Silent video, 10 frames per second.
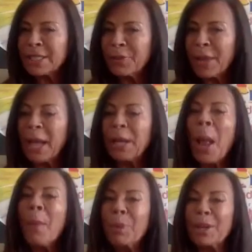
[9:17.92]
of yet,
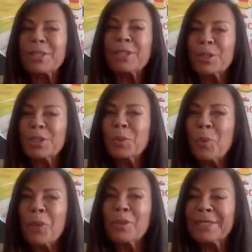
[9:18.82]
because there were 2
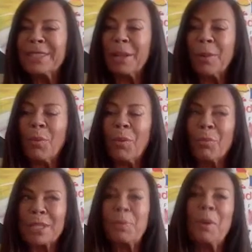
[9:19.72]
others that
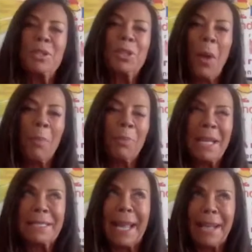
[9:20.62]
were supposed to go up
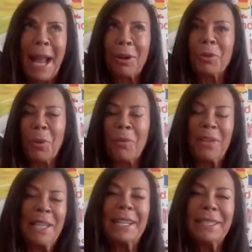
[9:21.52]
last night. I don't know if
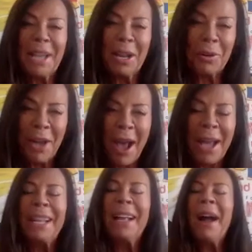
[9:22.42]
they did yet or
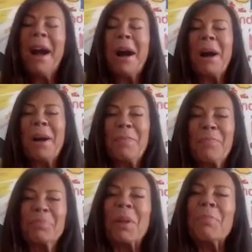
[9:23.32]
not.
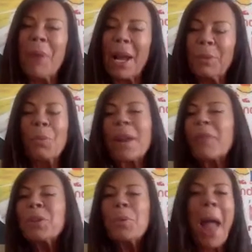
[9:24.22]
But whatever
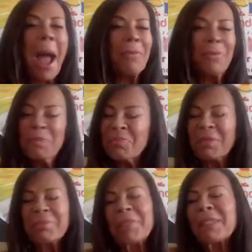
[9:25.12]
you have,
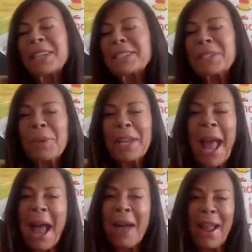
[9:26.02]
let's see what you
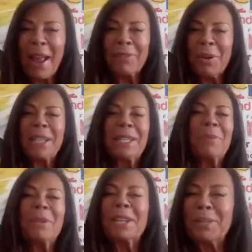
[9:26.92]
have. I have no idea
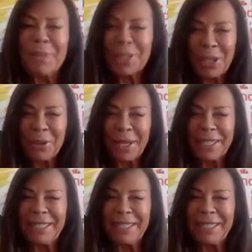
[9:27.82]
what you're going to be showing.